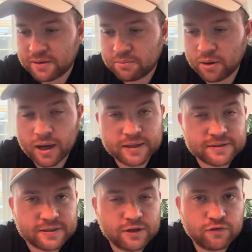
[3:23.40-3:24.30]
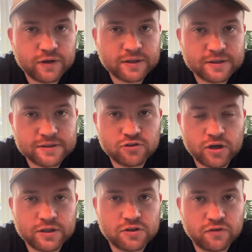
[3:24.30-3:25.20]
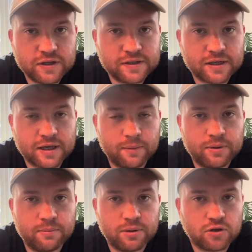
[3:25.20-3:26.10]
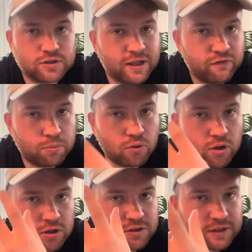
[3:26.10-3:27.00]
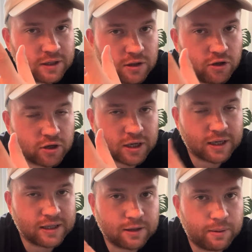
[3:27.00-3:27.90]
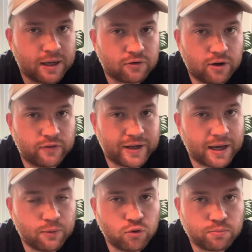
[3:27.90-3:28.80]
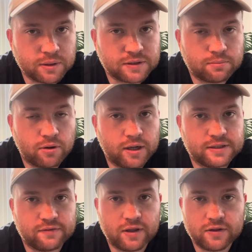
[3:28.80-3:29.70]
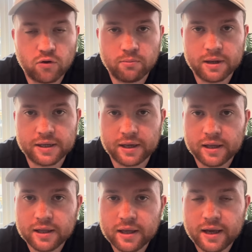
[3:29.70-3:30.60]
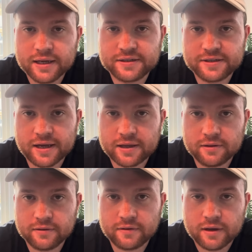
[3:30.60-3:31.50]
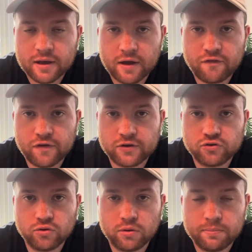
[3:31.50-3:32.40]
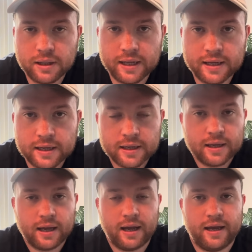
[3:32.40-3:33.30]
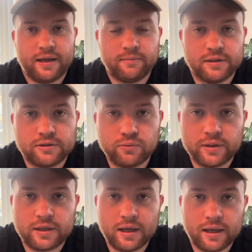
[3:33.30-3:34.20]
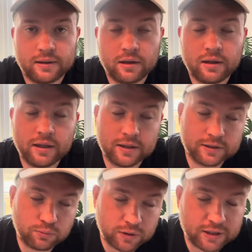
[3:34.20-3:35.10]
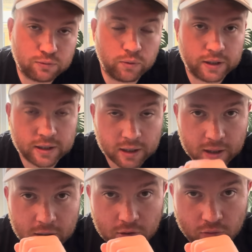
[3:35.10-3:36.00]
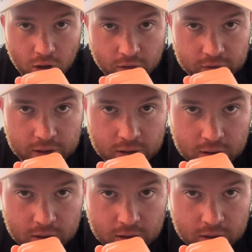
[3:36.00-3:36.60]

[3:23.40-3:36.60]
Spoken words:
But I still think there's a chance of Isak happening, because Liverpool are still lurking in the background, and I would be surprised if they don't make a second official play at him this week. This week, rather.